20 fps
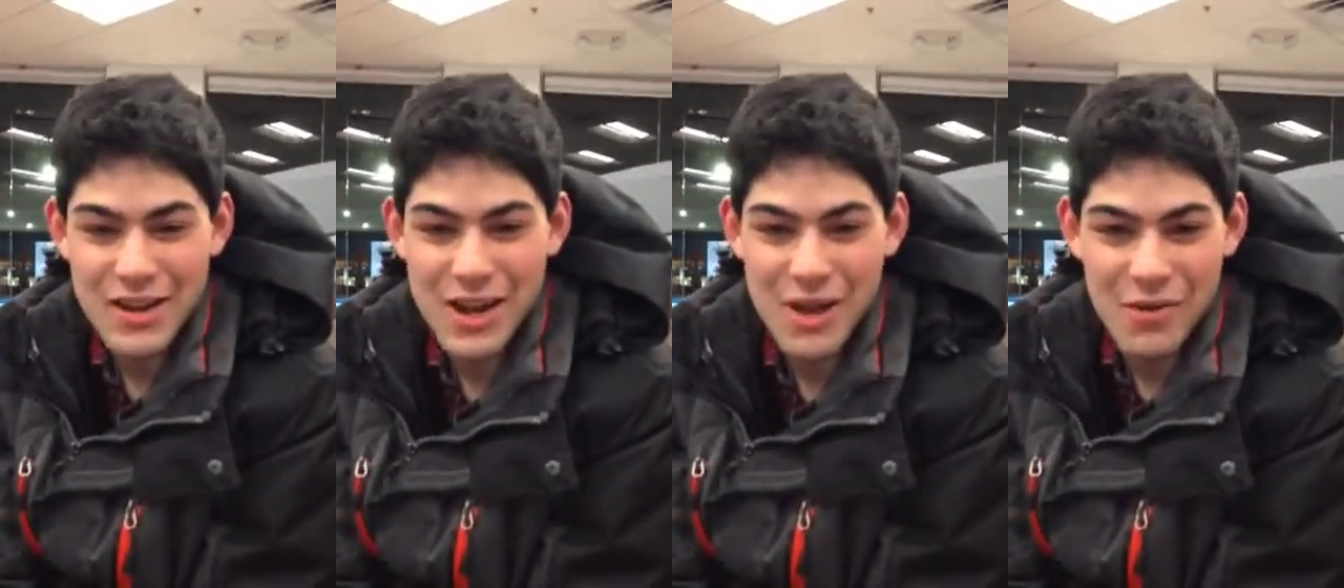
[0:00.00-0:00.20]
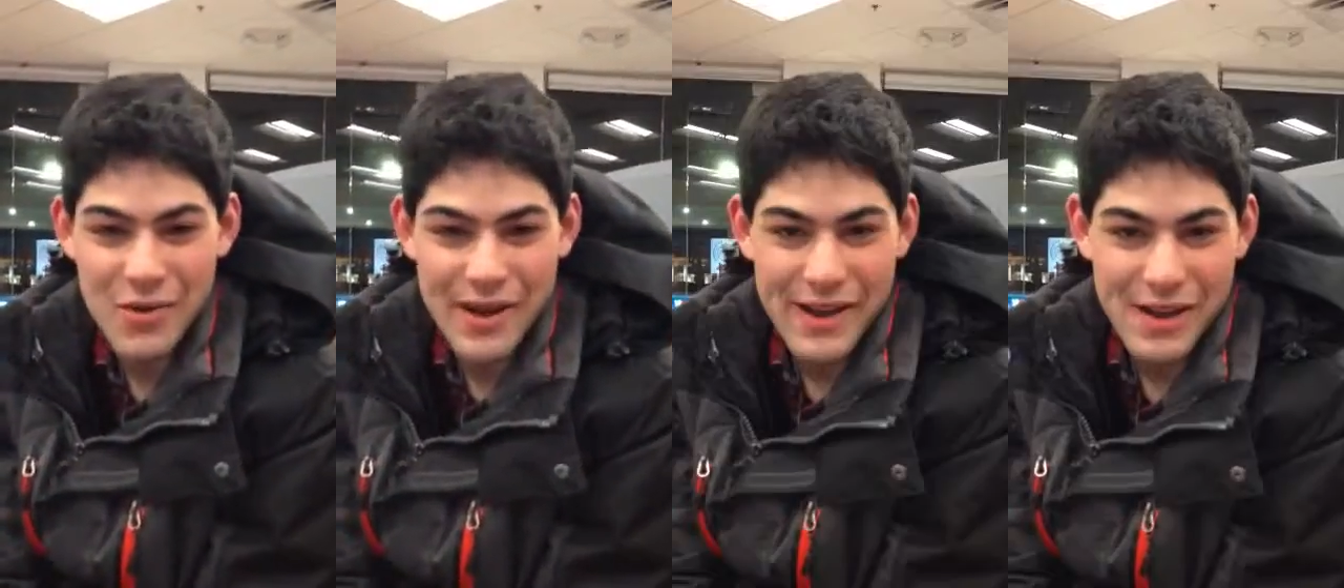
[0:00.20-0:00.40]

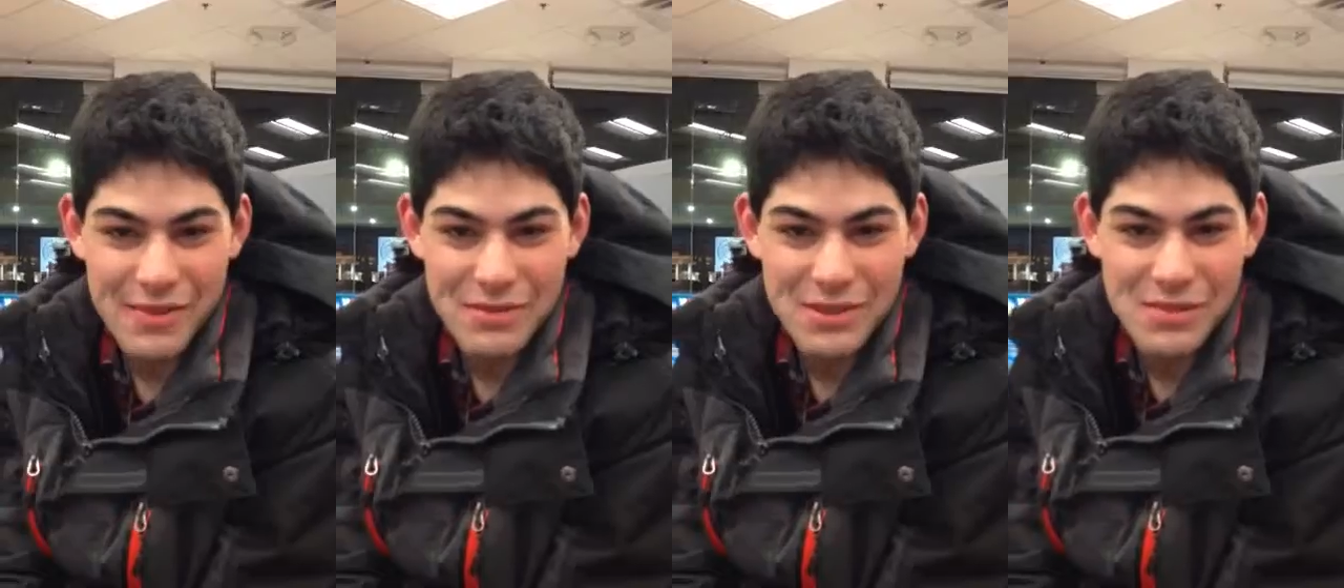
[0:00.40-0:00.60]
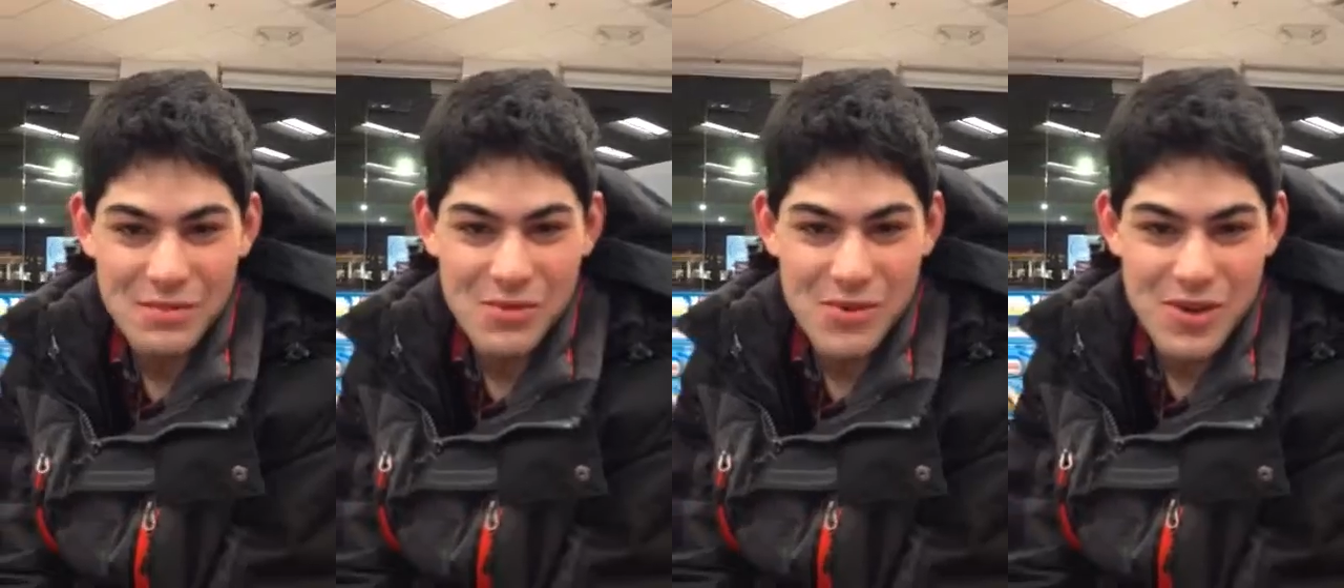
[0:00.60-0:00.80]
I wake up
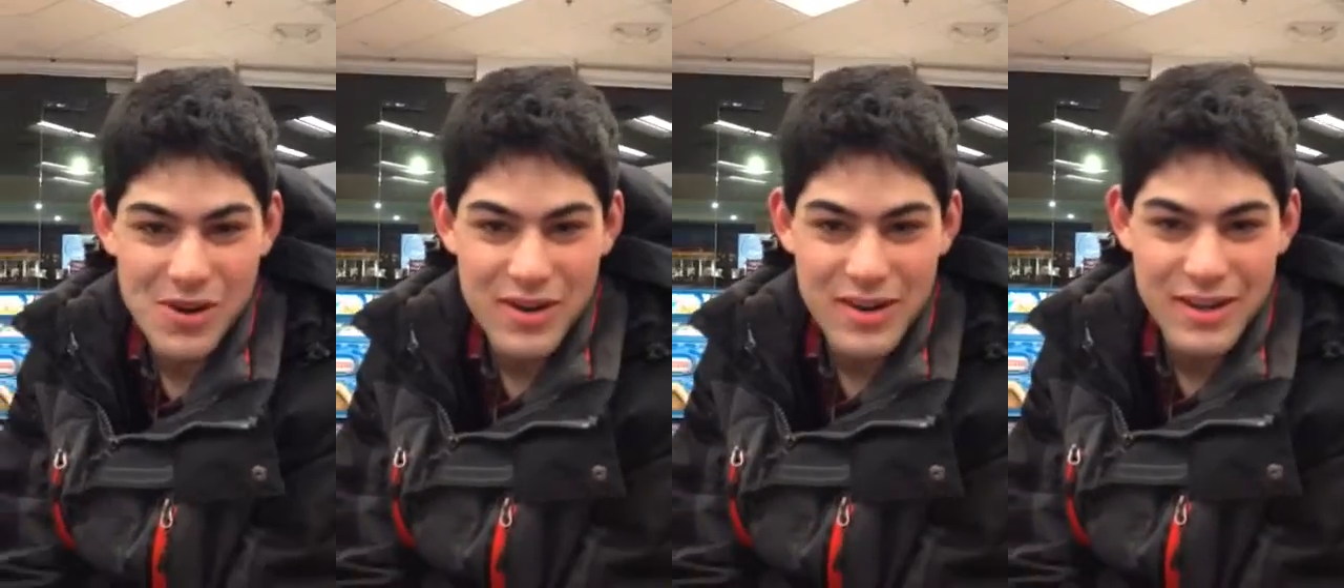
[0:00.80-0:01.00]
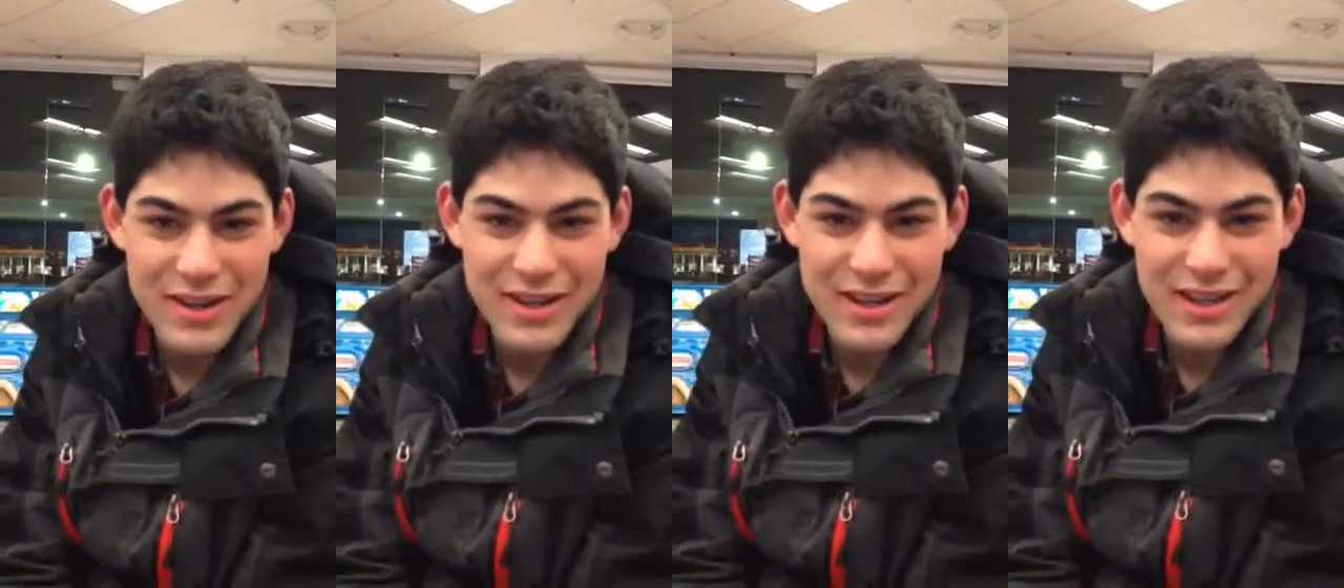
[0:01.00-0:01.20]
in the
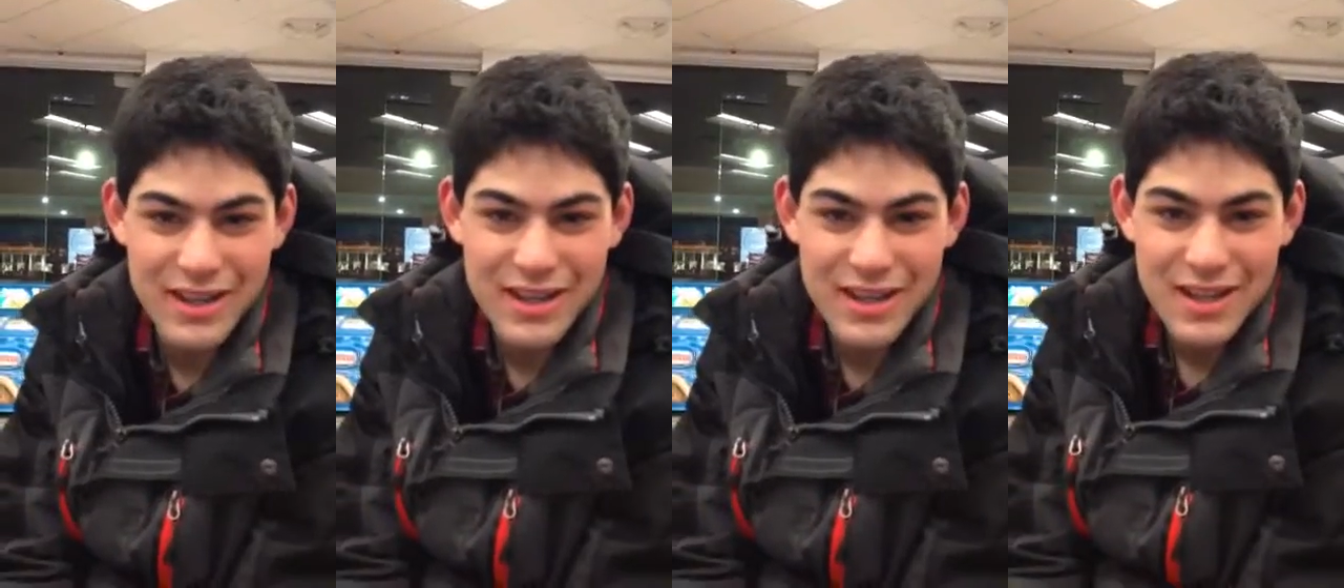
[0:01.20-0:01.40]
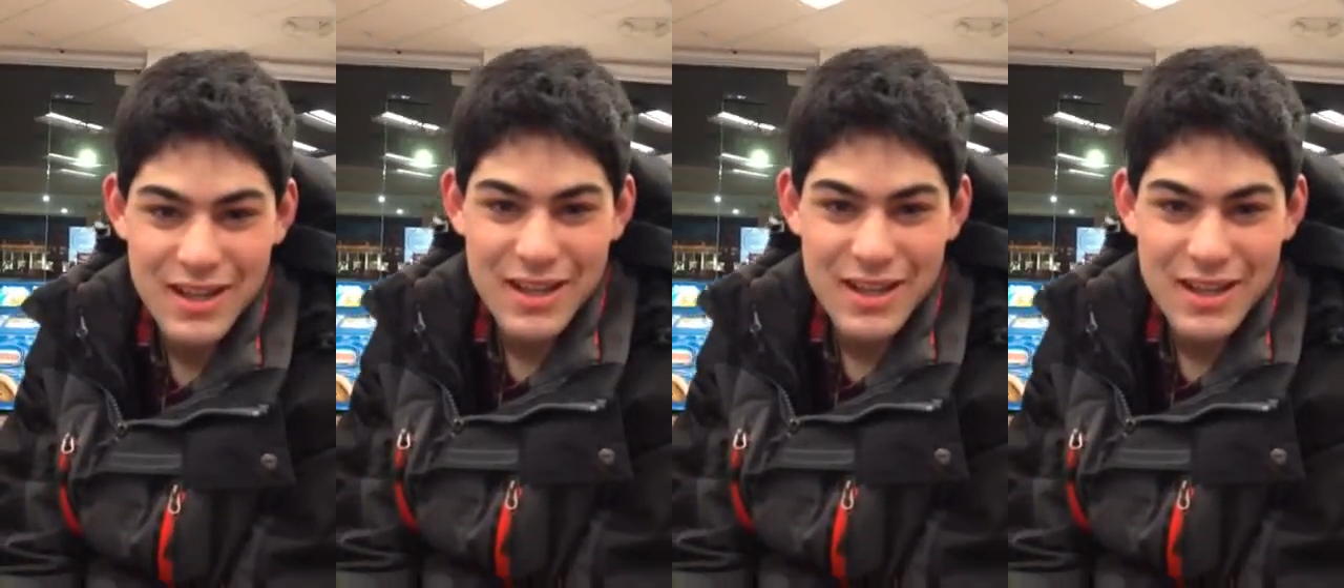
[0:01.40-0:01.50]
morning,